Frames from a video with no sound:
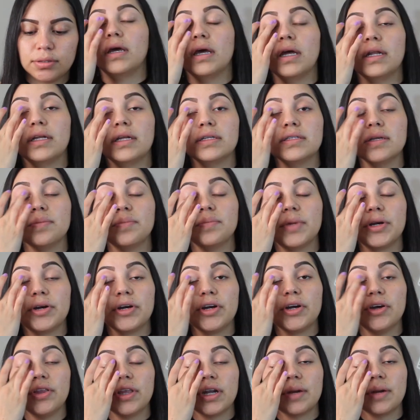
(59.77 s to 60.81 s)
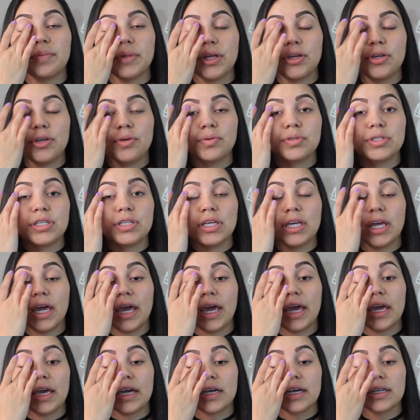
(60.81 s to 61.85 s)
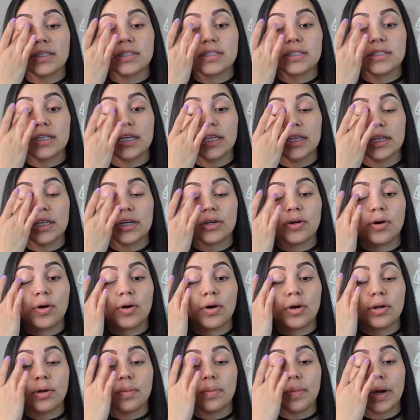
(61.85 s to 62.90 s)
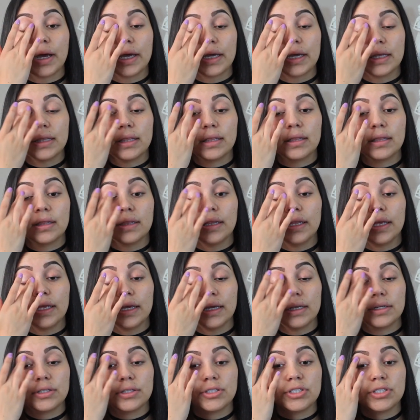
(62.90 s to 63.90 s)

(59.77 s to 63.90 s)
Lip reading: And it's a miracle that I'm not using a concealer on my lid